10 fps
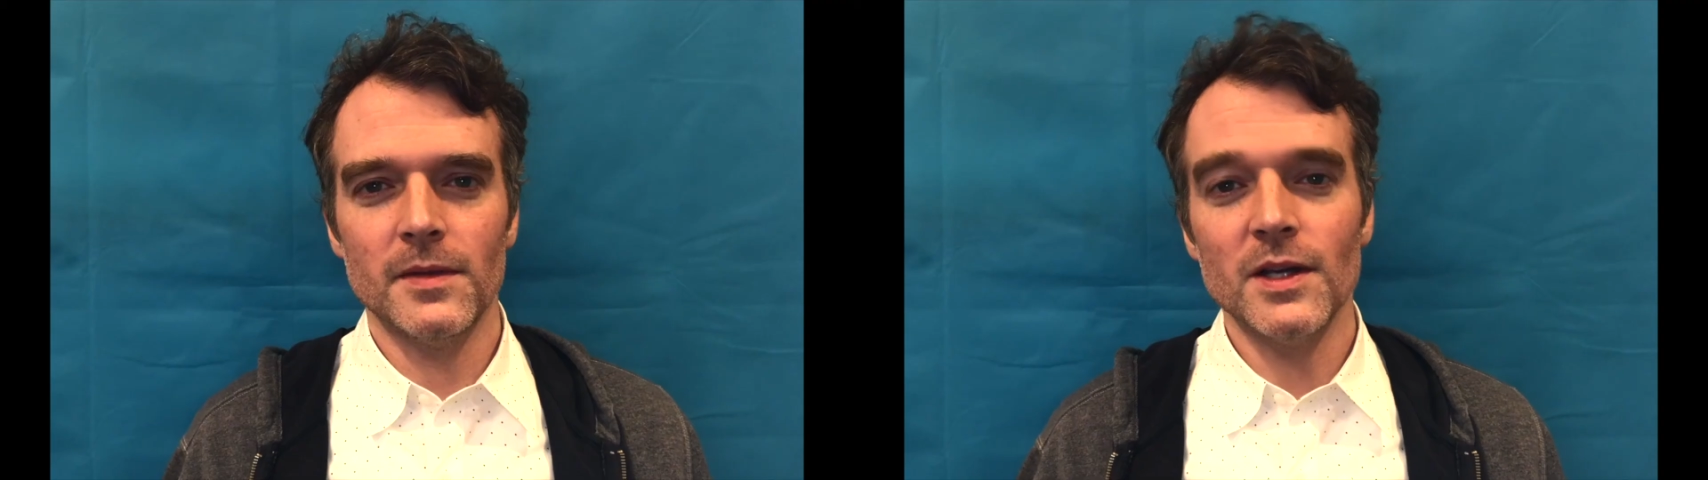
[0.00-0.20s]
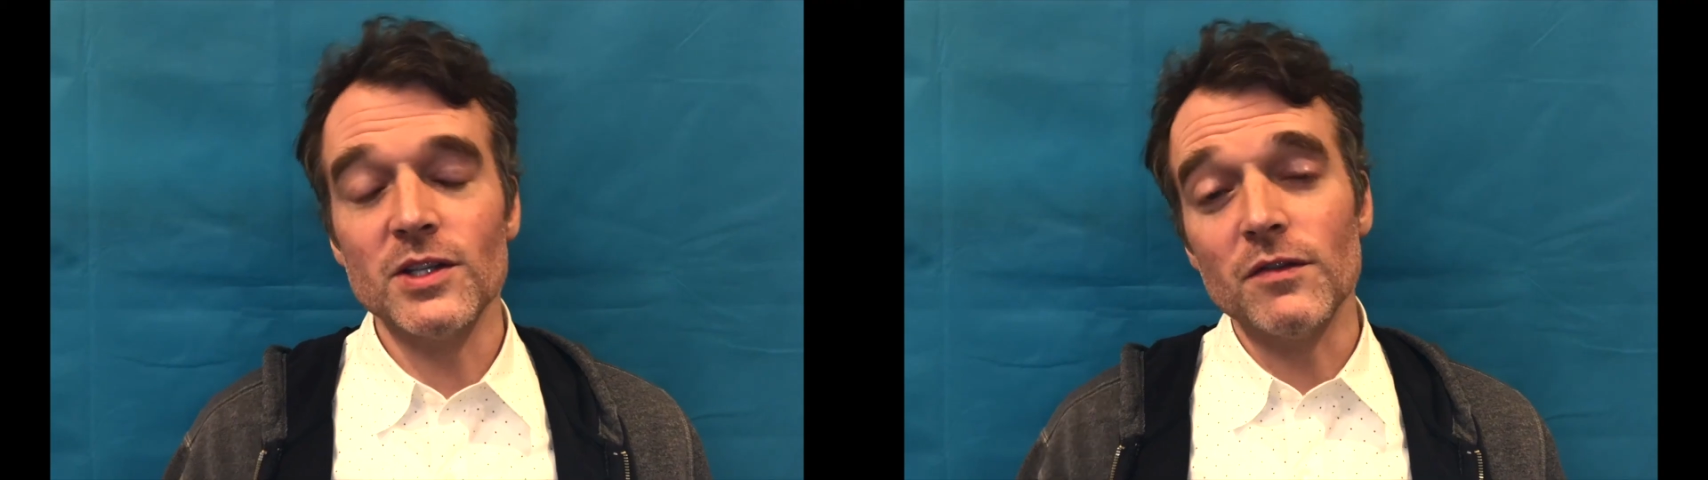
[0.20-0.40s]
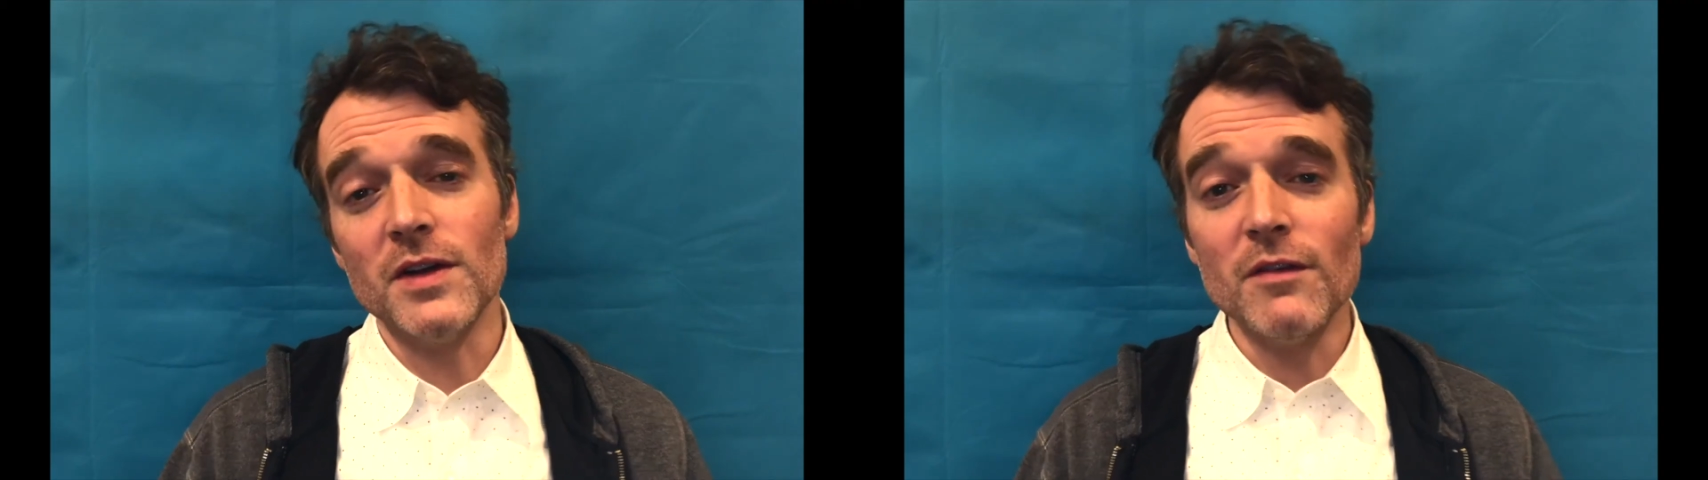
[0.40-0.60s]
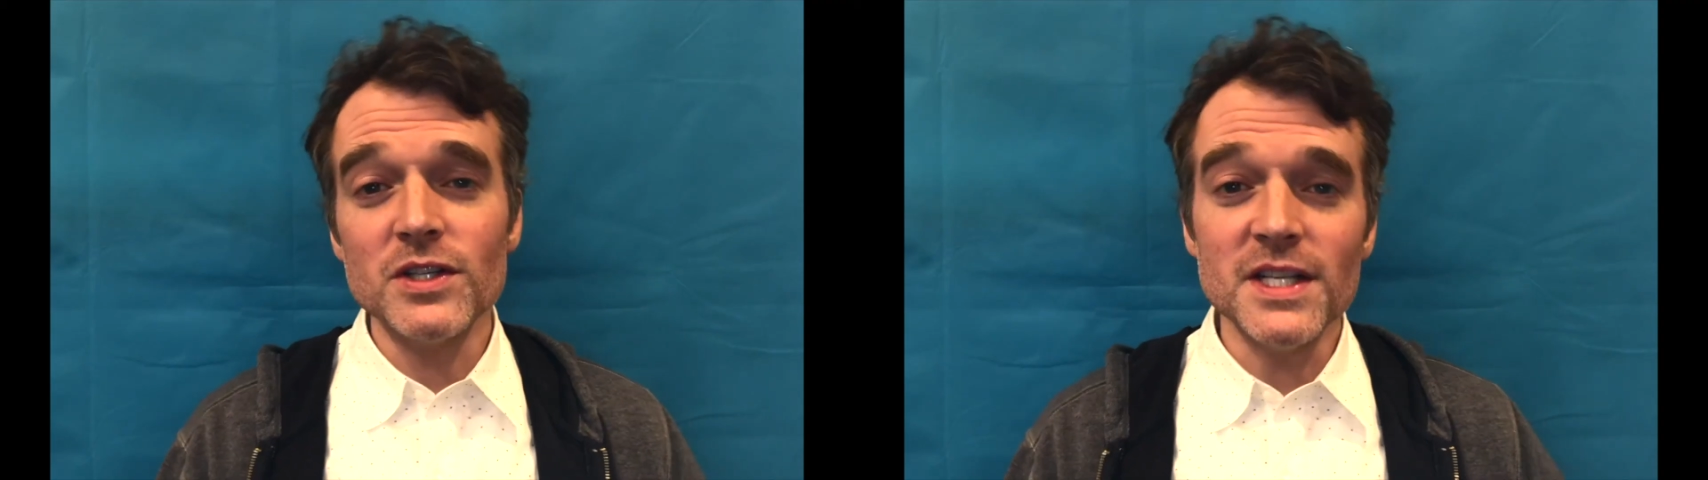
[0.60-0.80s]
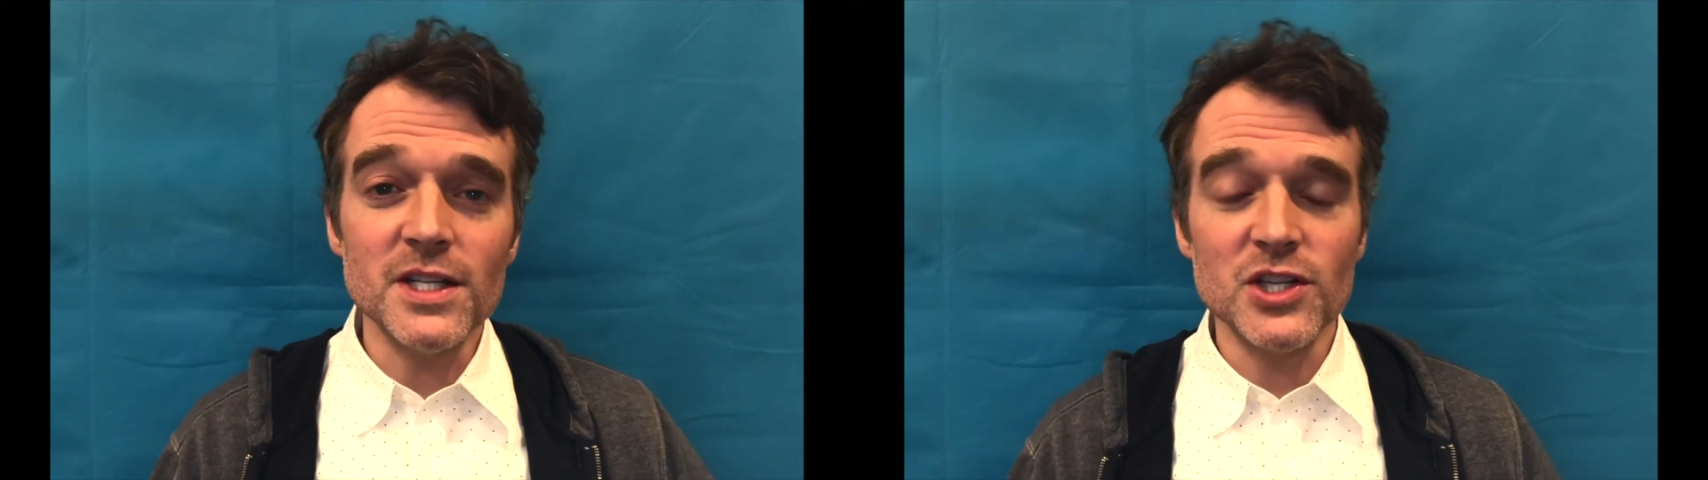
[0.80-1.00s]
So if you've never
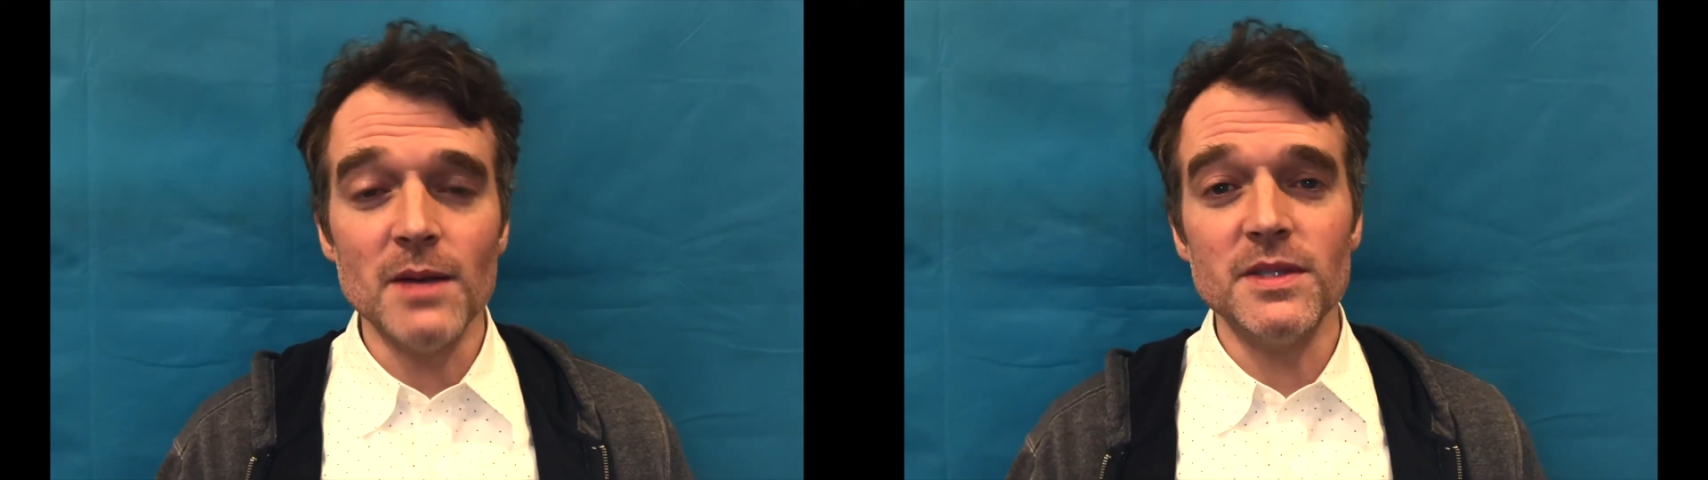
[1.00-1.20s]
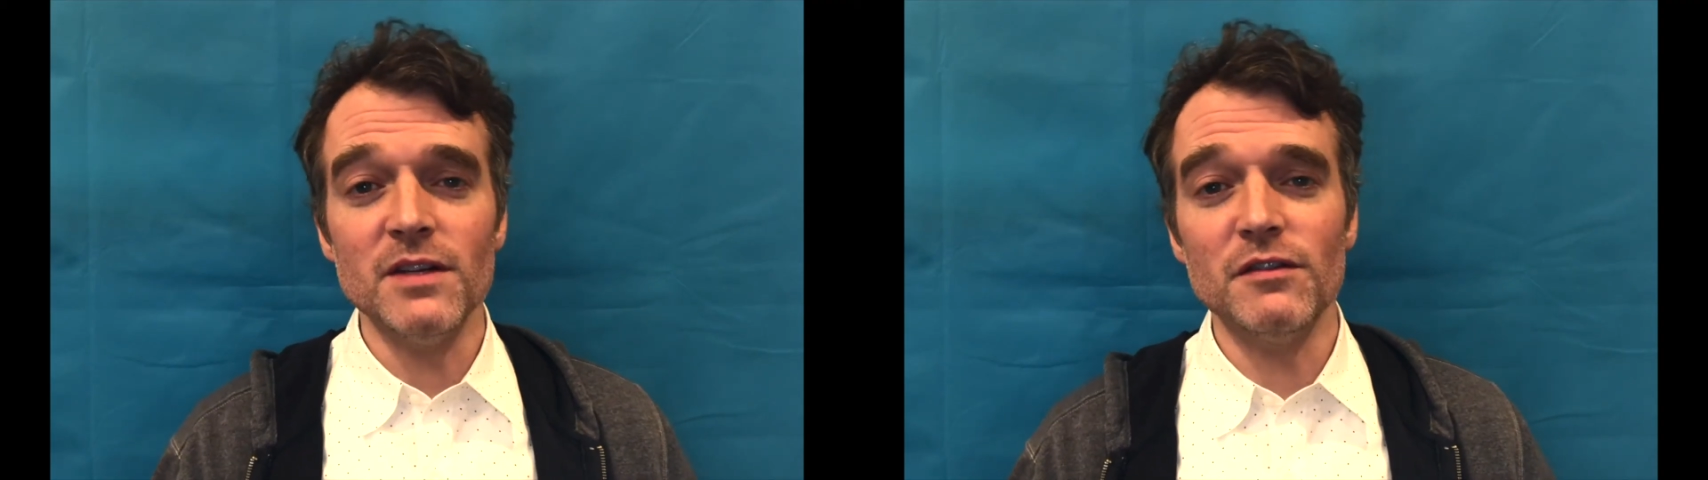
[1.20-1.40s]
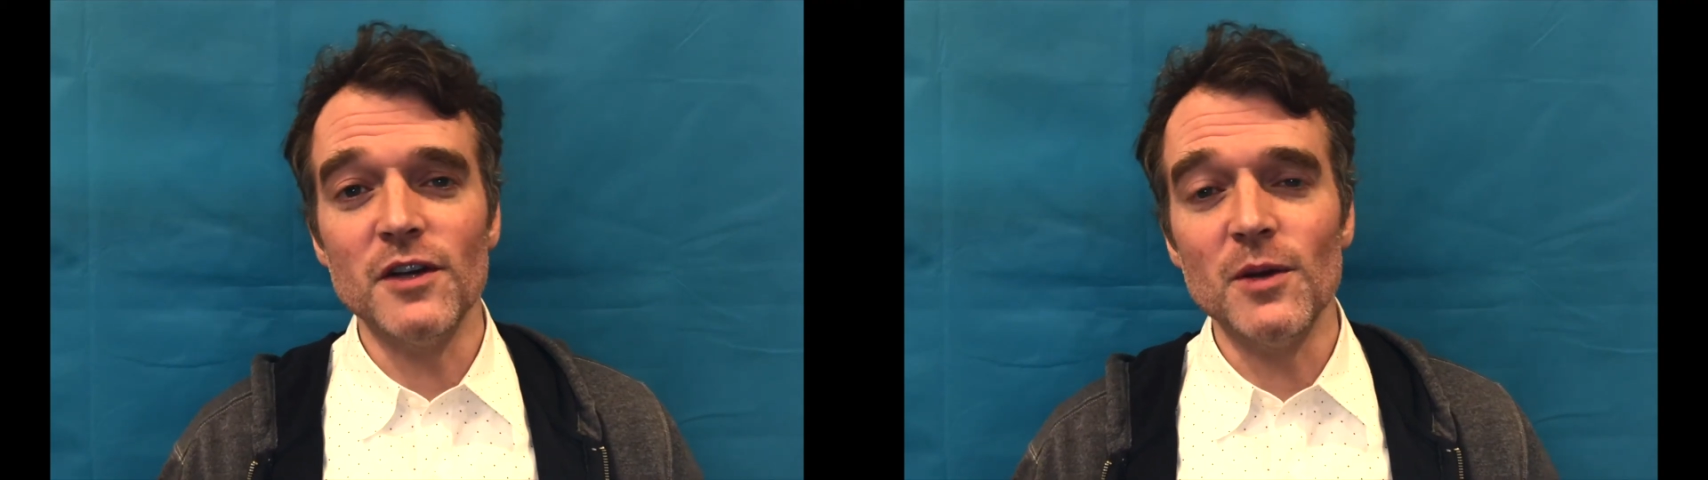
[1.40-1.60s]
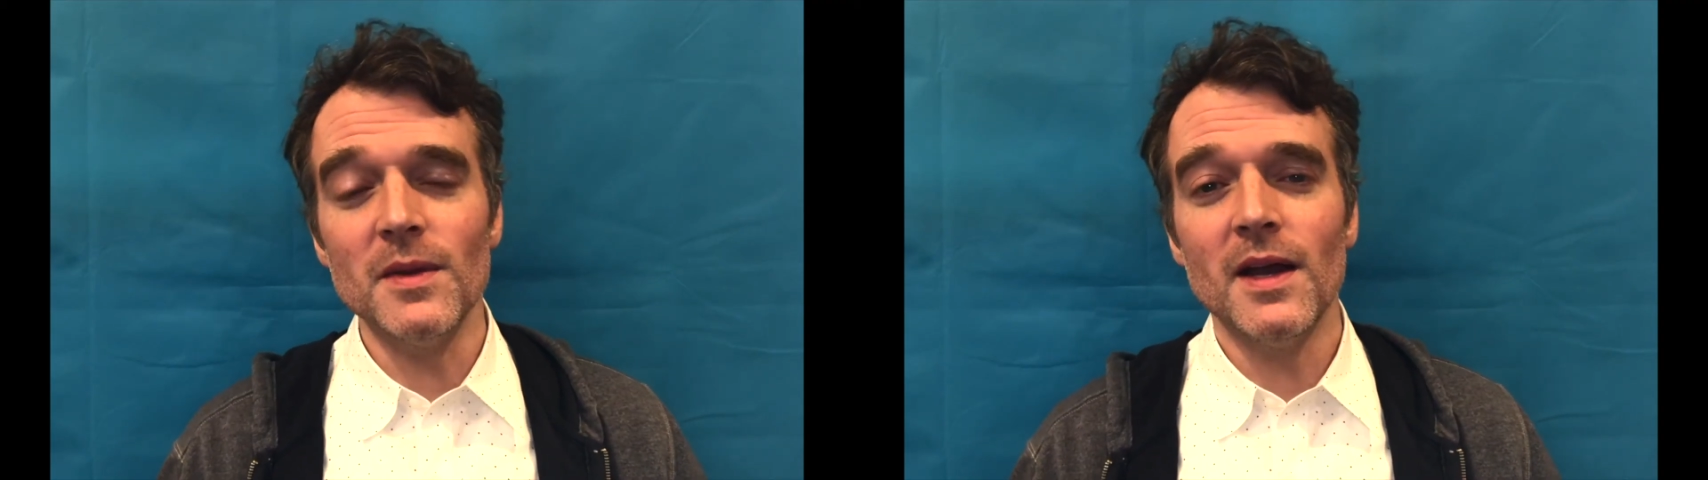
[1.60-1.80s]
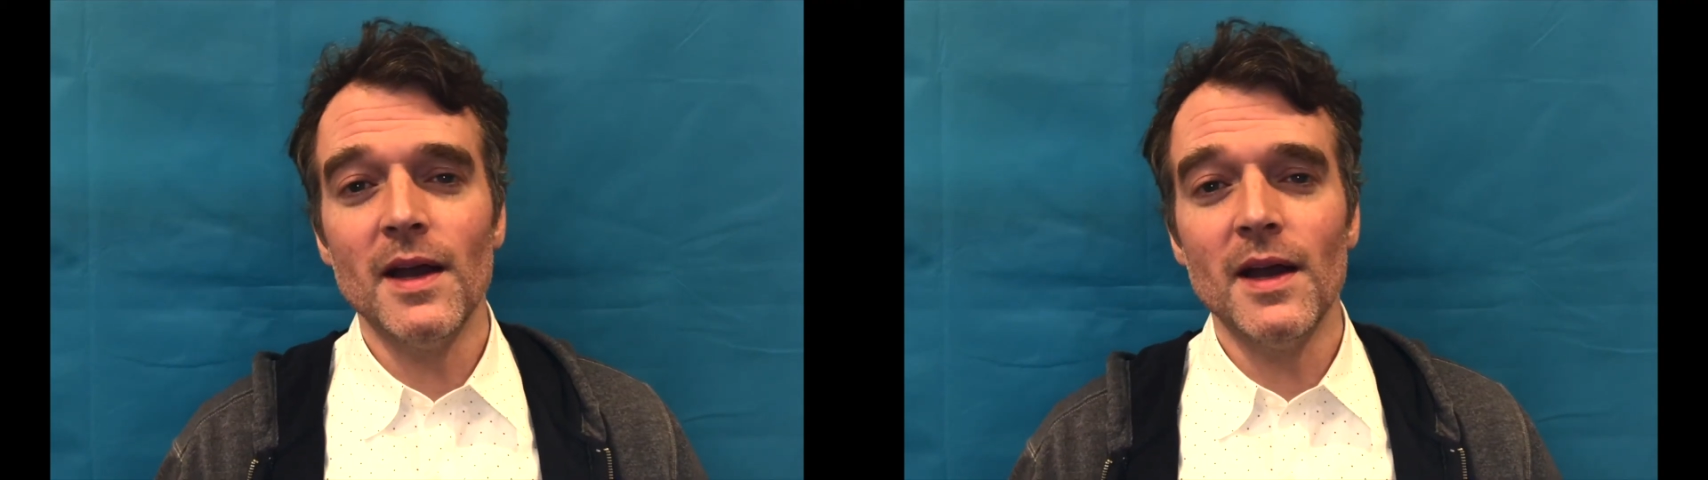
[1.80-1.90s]
seen a James Dean film,